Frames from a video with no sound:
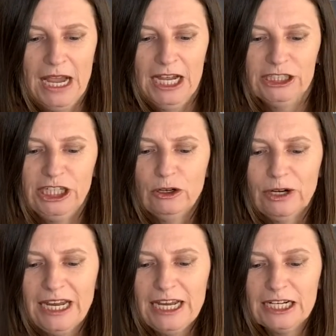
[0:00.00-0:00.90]
She could
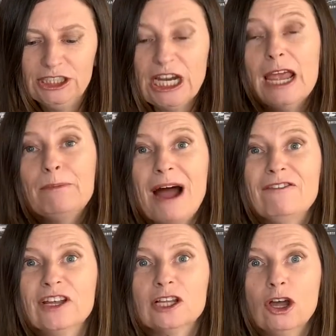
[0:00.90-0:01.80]
hear Jay
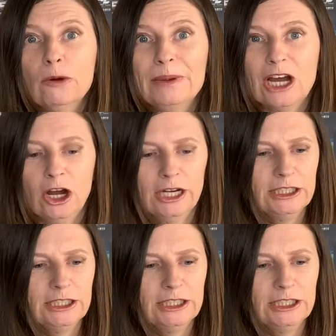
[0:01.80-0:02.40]
puffing along behind